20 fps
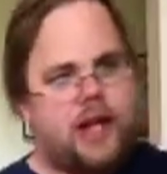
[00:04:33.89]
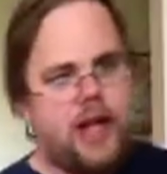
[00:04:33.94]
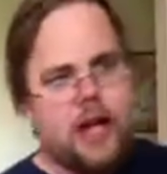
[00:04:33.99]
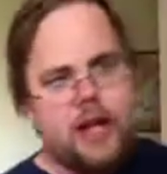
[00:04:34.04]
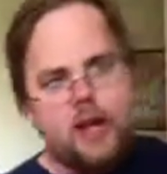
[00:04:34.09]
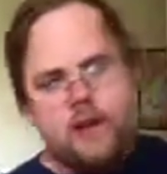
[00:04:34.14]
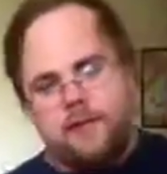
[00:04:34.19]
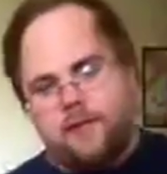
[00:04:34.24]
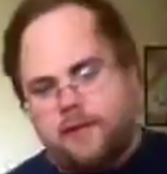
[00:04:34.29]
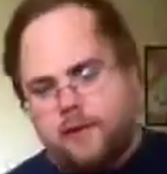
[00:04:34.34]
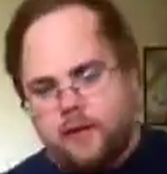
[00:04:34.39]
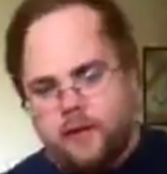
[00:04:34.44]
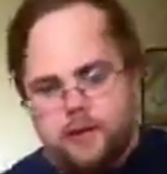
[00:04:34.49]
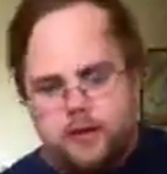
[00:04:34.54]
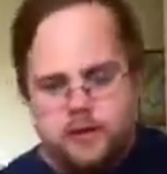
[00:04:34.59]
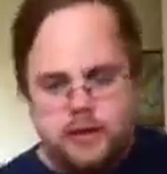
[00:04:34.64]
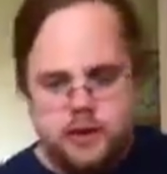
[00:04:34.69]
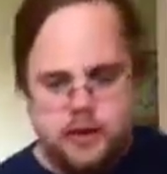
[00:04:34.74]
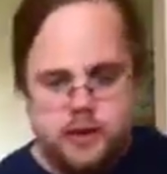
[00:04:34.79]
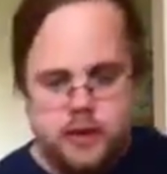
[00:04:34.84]

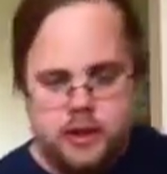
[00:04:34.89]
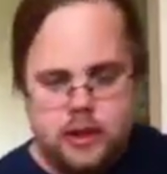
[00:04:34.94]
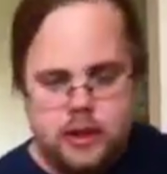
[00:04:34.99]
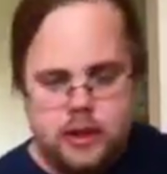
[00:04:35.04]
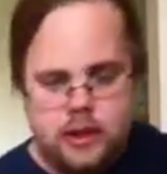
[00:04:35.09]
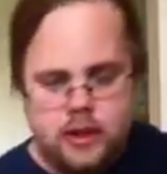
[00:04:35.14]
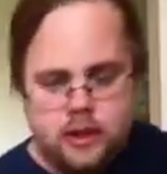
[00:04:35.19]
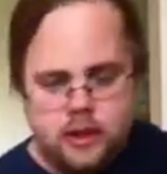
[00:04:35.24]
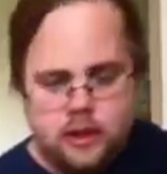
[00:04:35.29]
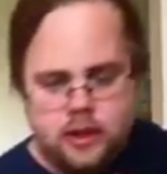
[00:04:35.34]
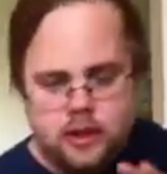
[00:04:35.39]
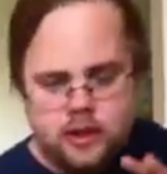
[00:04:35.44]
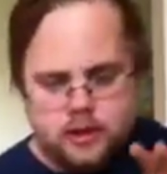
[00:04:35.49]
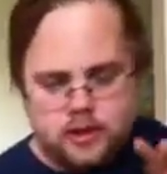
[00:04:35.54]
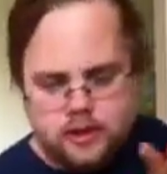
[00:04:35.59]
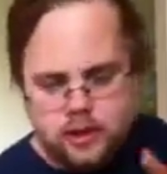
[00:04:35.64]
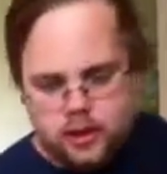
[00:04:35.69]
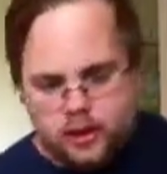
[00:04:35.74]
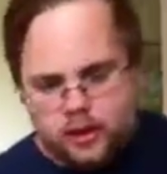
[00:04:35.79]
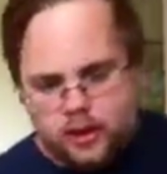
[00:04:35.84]
Evolution
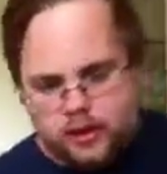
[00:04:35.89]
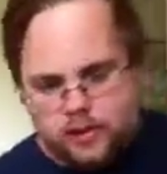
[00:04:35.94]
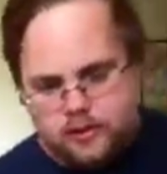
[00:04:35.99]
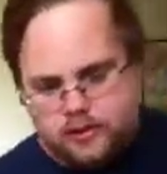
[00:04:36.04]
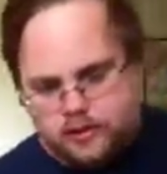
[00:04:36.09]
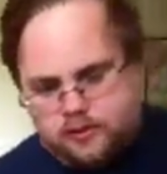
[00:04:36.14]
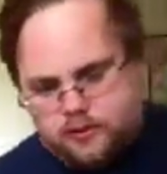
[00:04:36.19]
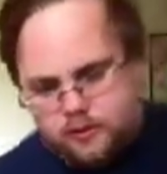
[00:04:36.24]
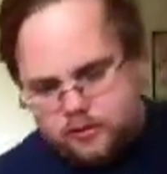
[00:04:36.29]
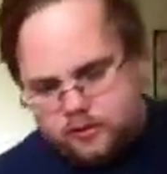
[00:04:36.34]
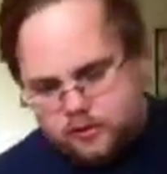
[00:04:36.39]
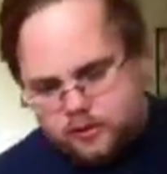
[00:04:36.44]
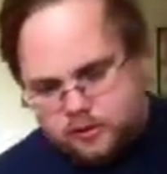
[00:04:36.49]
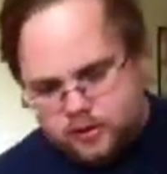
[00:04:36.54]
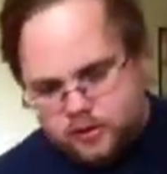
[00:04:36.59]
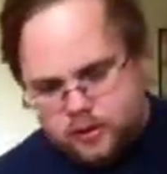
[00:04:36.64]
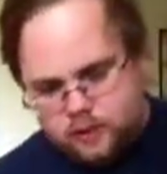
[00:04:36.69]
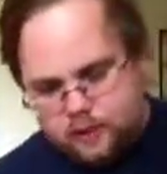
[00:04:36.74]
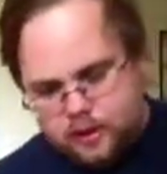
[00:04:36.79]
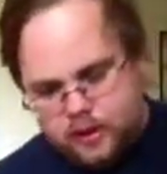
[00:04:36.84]

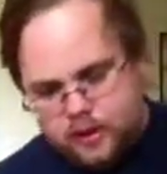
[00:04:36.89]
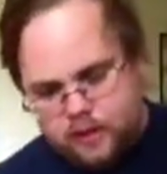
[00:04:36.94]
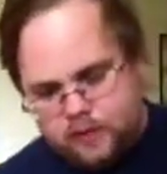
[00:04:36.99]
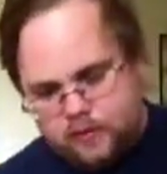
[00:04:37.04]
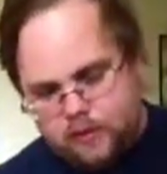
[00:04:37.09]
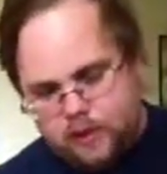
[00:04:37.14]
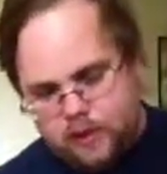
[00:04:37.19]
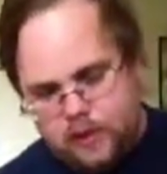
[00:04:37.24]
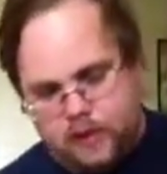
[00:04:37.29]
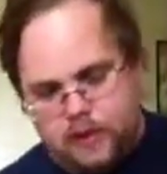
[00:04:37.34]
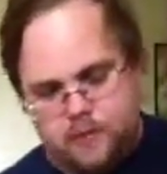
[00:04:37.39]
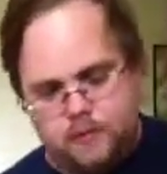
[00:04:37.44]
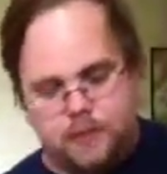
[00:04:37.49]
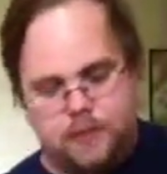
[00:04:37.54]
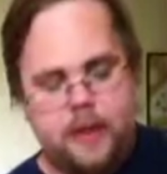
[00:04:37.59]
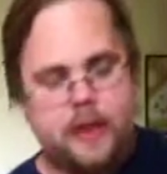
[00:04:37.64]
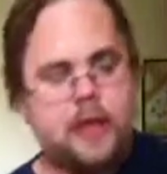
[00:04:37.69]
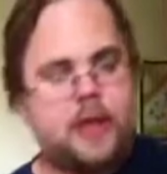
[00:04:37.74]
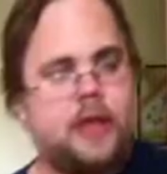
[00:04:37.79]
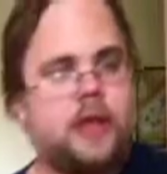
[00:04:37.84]
coming out and
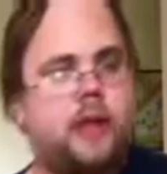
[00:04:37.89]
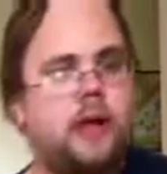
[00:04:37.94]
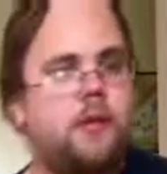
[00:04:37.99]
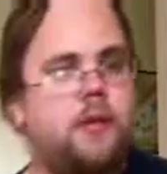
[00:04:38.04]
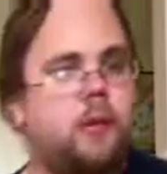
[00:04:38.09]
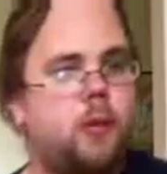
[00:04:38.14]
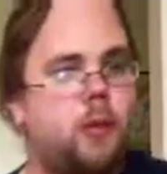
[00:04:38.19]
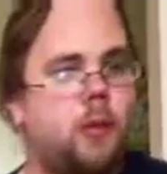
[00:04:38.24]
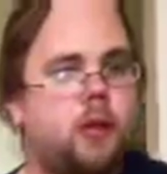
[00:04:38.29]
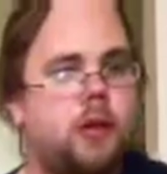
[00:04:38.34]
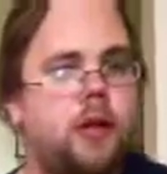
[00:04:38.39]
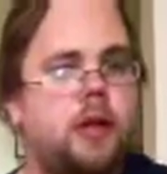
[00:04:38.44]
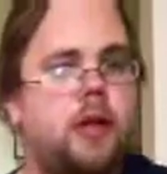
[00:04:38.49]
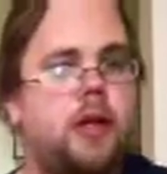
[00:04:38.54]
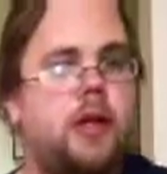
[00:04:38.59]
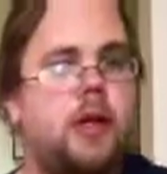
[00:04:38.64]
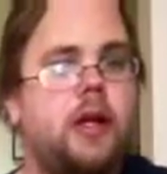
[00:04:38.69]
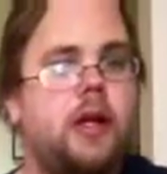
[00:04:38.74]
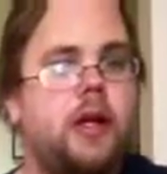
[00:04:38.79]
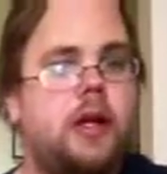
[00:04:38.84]
beating up on
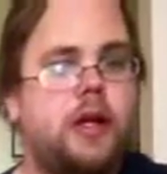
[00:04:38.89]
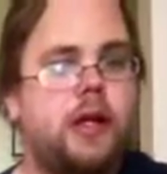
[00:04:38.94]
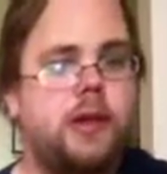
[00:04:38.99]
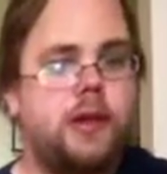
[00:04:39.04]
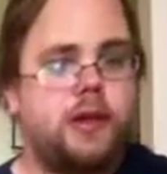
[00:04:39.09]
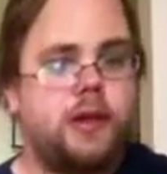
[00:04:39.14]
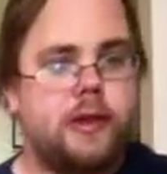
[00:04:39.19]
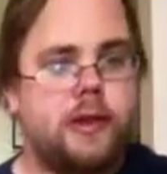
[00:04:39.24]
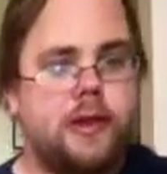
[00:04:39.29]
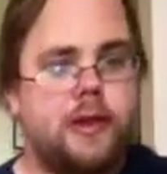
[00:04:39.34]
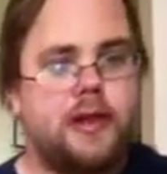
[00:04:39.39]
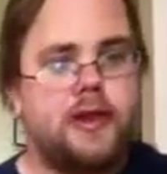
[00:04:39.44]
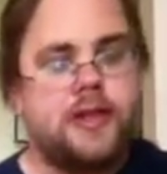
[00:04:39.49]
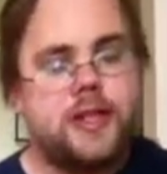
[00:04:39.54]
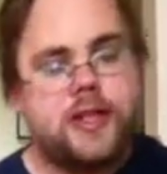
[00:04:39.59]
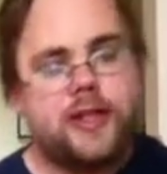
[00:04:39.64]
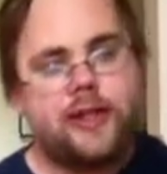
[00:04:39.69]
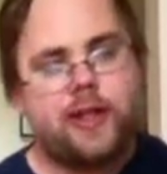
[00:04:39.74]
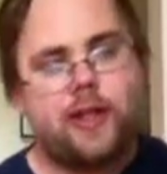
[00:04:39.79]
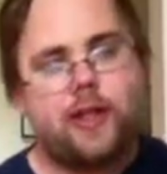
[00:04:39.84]
the
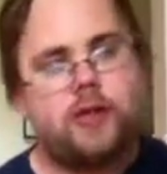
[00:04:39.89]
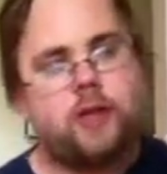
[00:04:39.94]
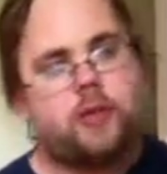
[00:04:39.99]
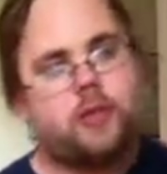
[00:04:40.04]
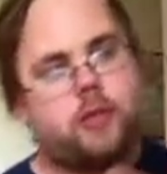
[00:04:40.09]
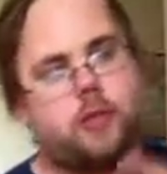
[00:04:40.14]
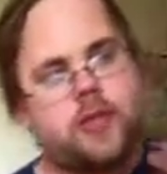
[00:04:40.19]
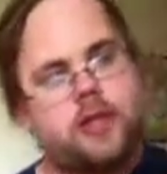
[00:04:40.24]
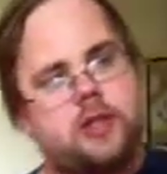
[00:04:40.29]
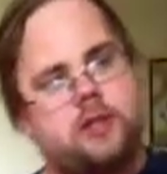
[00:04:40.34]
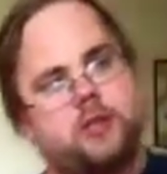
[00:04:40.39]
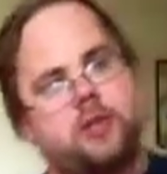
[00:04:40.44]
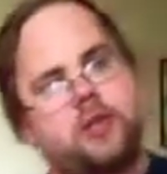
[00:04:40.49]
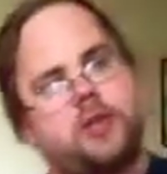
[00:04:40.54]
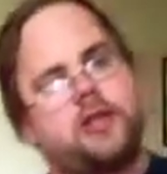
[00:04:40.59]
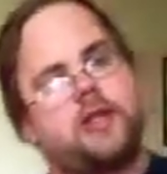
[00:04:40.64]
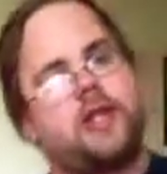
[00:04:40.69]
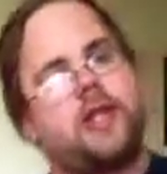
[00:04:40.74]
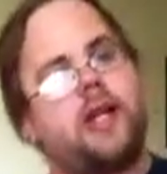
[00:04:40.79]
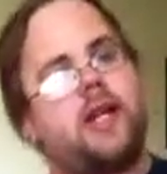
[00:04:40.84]
Shield, which will
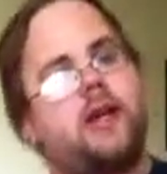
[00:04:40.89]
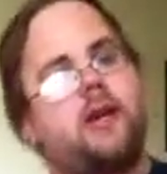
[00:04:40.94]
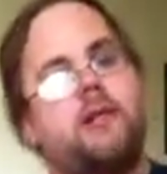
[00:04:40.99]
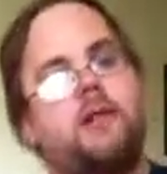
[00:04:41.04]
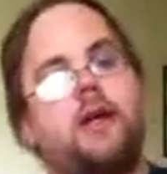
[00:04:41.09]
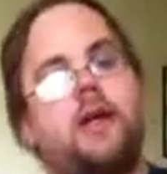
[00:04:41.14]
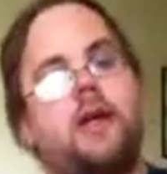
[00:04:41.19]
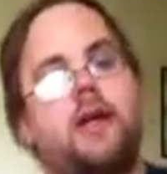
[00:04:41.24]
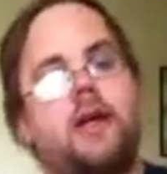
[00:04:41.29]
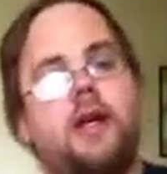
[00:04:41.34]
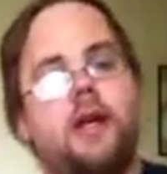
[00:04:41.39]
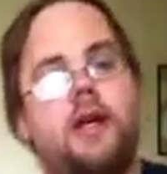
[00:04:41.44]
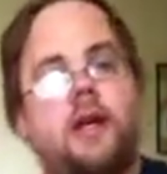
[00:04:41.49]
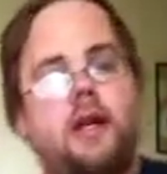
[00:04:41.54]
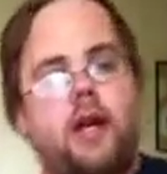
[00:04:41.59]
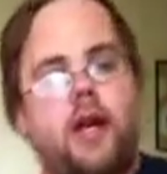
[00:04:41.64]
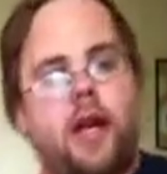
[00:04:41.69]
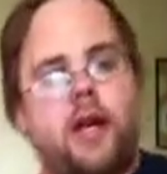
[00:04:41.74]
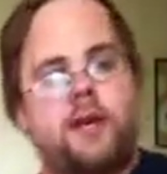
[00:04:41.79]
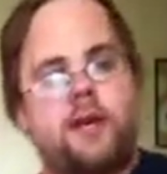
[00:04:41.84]
set up
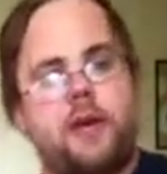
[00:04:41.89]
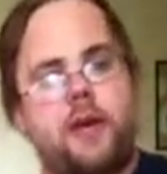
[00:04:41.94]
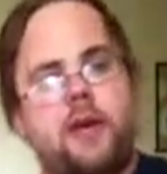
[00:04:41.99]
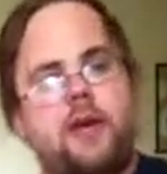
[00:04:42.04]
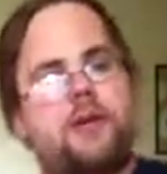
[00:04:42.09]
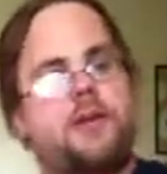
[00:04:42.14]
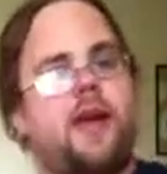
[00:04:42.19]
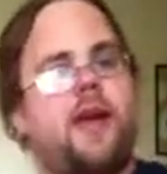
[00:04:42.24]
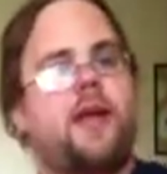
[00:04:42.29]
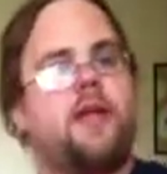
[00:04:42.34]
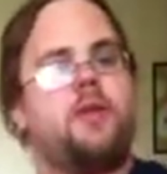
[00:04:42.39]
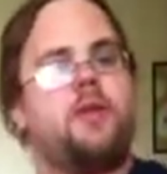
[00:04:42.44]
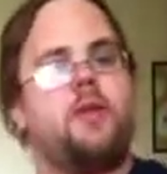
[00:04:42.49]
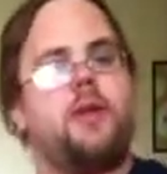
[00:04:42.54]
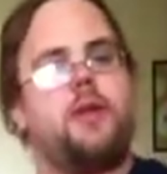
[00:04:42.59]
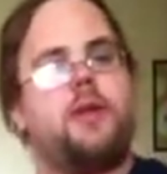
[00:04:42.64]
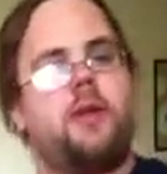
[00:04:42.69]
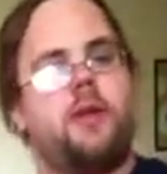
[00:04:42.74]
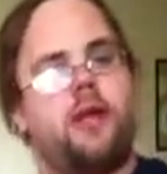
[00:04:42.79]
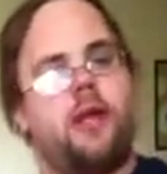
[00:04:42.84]
another match
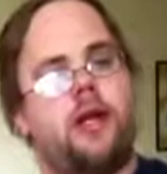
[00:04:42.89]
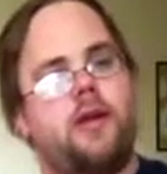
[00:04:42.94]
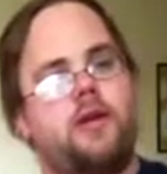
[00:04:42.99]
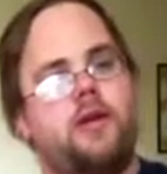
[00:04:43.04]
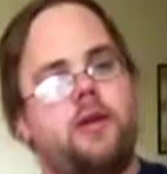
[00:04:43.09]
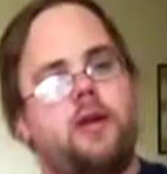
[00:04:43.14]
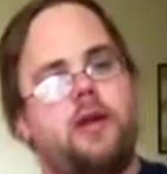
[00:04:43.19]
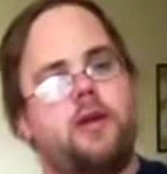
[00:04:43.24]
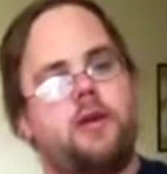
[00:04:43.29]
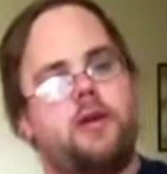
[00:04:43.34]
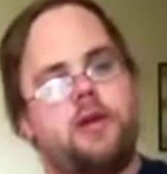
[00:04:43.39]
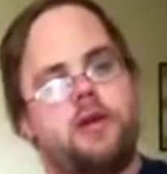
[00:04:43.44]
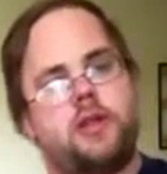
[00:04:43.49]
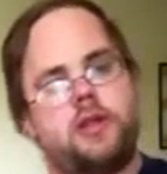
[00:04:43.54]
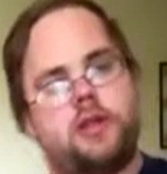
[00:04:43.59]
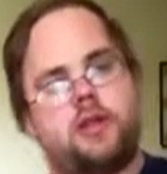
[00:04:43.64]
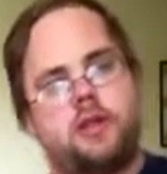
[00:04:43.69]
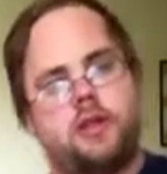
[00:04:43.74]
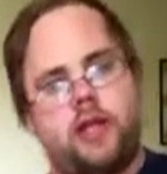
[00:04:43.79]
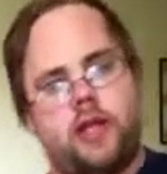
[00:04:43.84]
between
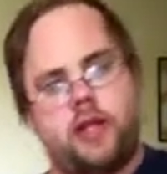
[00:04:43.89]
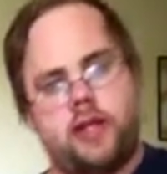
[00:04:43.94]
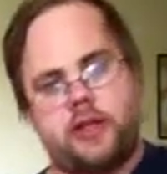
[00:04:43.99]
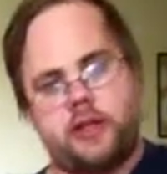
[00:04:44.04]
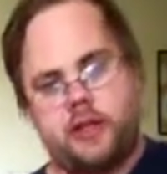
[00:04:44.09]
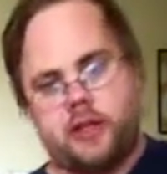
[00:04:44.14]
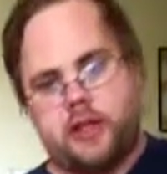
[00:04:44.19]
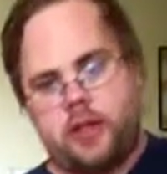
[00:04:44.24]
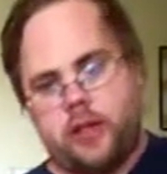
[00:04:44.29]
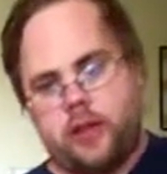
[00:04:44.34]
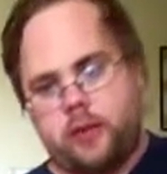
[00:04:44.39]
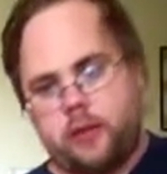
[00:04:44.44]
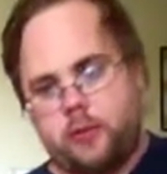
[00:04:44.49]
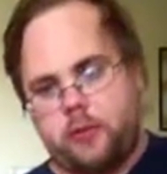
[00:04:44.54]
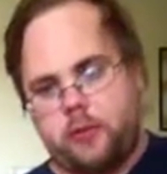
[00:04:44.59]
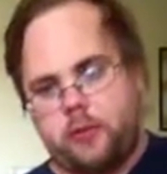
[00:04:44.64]
Evolution and Shield.